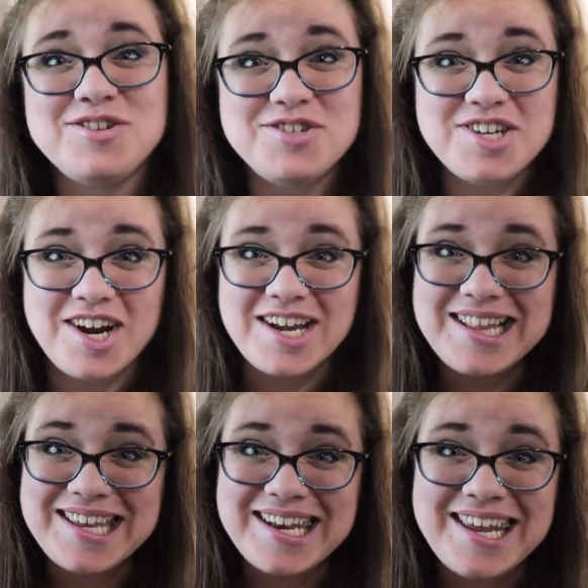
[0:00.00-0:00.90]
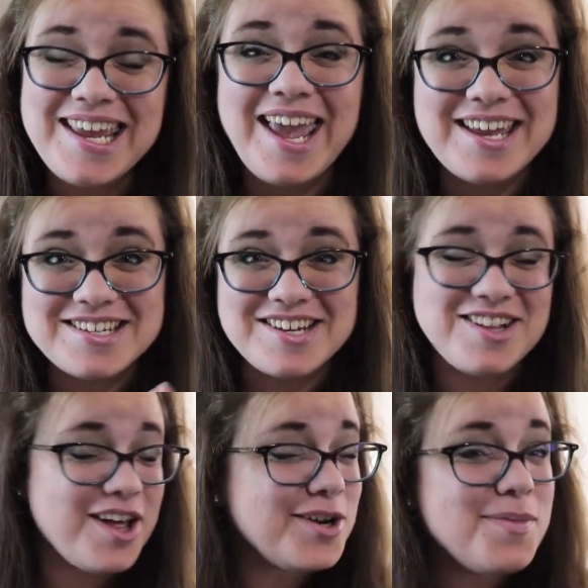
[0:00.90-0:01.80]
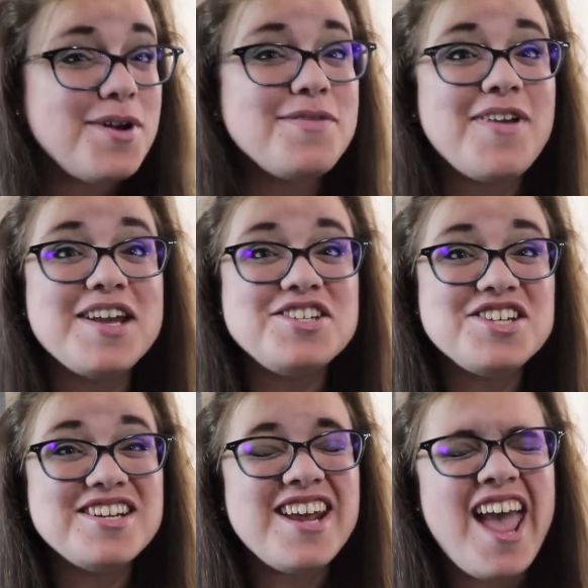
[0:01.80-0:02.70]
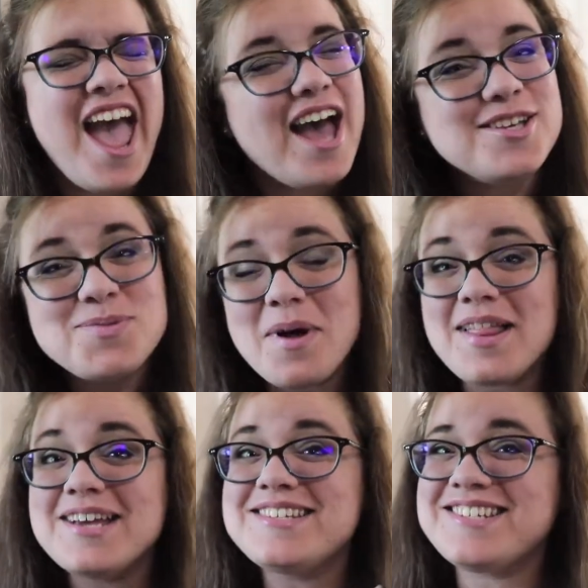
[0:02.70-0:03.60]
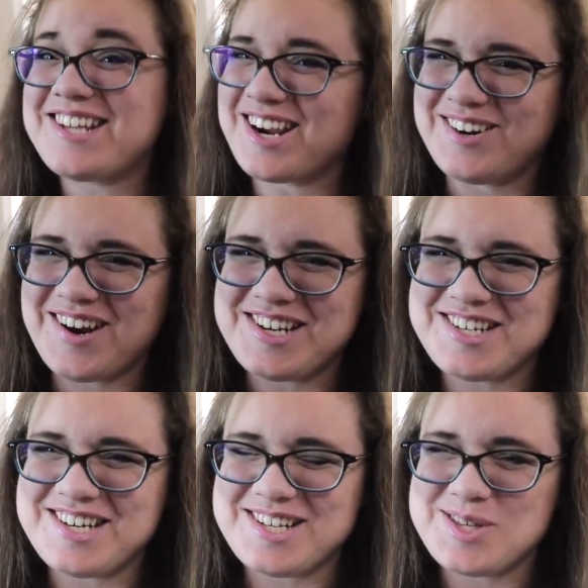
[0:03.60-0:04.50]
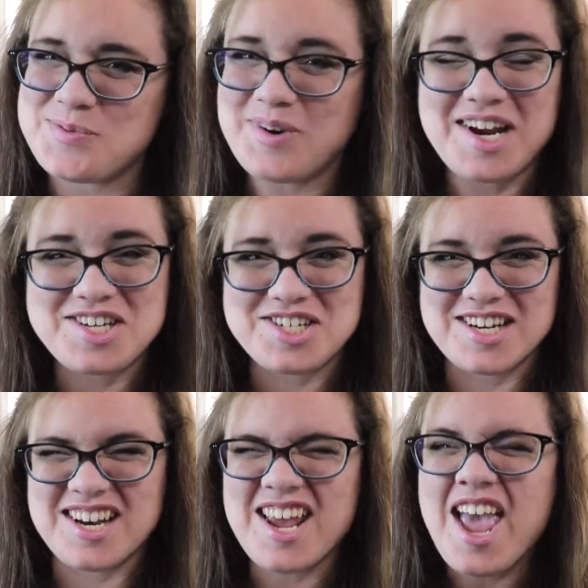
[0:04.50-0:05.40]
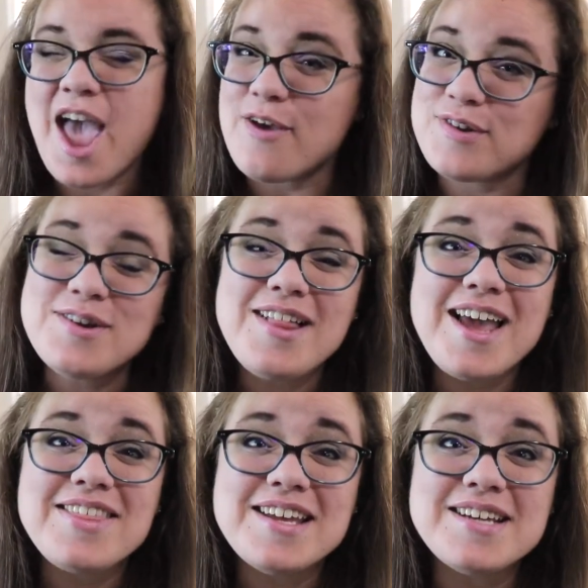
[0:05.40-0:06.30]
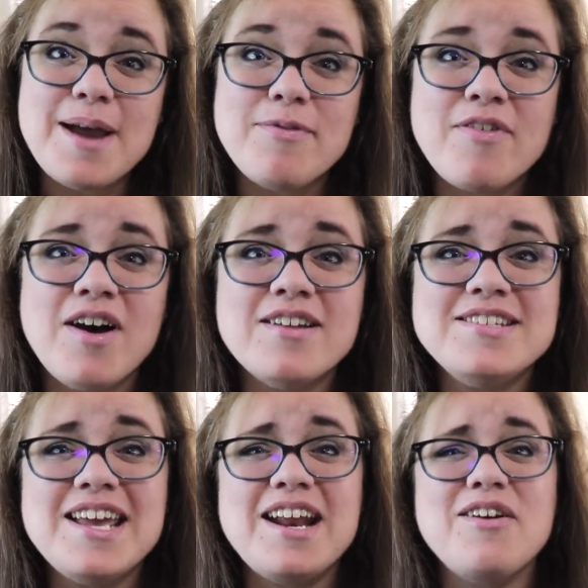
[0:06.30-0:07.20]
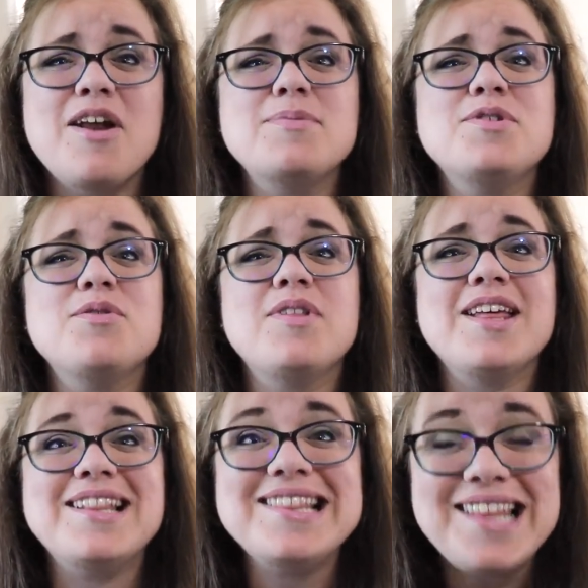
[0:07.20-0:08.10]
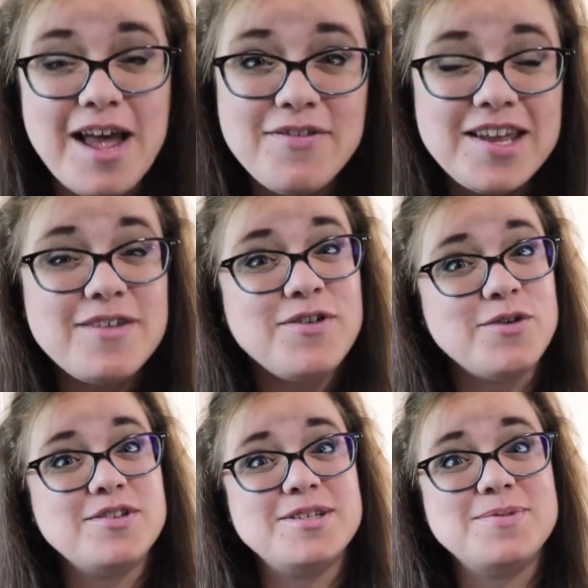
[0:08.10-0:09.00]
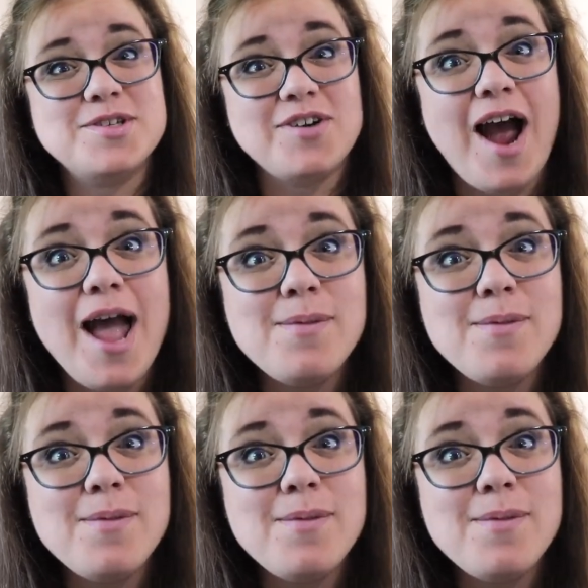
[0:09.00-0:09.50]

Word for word: to share cleaning and declutter motivation as well as decoration inspiration. If you like that type of content, I would absolutely love it if you would subscribe.